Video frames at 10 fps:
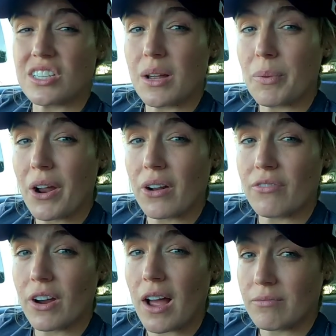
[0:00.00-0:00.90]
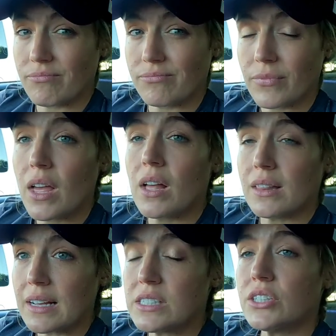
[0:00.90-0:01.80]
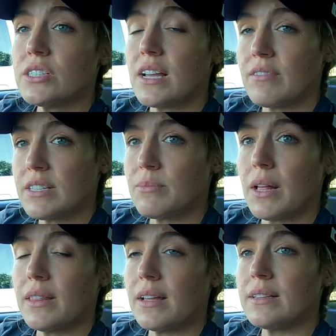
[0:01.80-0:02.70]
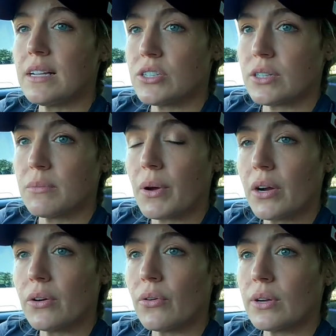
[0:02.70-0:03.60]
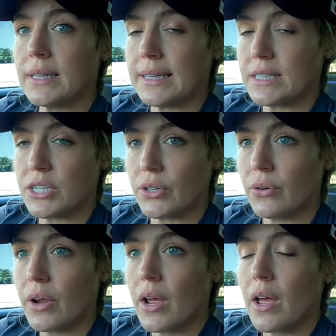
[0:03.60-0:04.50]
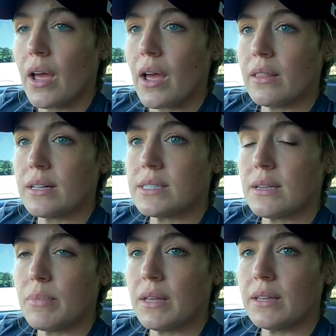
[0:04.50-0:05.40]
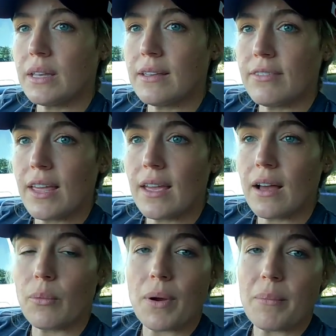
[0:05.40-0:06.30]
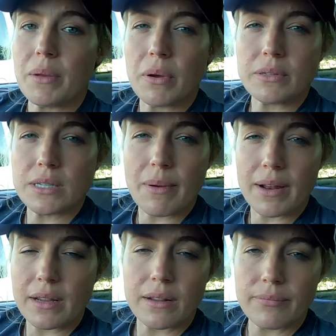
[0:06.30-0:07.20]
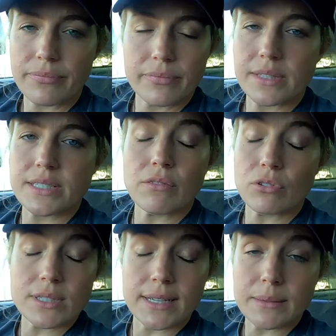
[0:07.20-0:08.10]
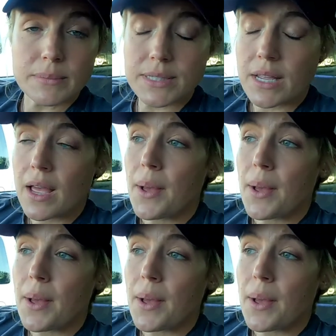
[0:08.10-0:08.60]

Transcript: looked it up and I already forgot. Last Thursday of this month at Desertland Park, Orlando, and that's going to be in the evening. I'll probably post about it several times.